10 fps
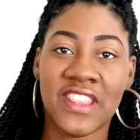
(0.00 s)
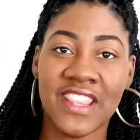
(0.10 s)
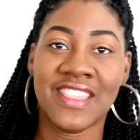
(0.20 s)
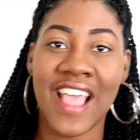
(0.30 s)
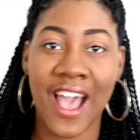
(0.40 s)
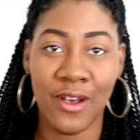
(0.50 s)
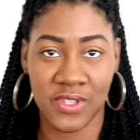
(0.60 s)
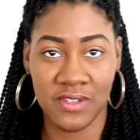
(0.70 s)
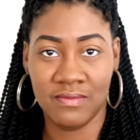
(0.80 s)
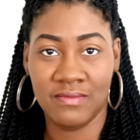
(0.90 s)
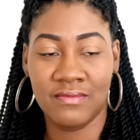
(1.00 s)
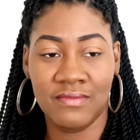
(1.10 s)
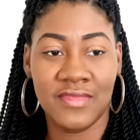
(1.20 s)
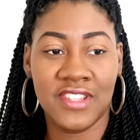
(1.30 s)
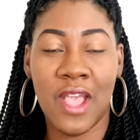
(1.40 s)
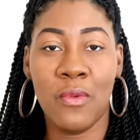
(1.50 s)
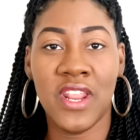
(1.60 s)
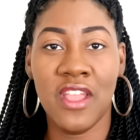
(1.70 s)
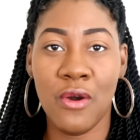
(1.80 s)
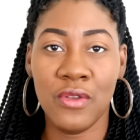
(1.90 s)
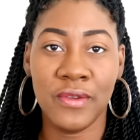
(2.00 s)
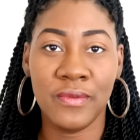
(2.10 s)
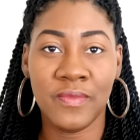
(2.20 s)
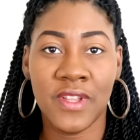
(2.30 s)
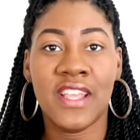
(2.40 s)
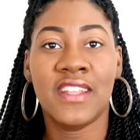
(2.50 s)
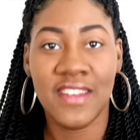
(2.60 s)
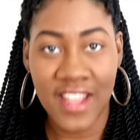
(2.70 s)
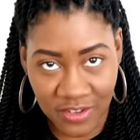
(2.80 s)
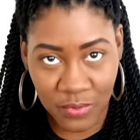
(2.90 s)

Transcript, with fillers: thousand dollars. That what he owe you? That's what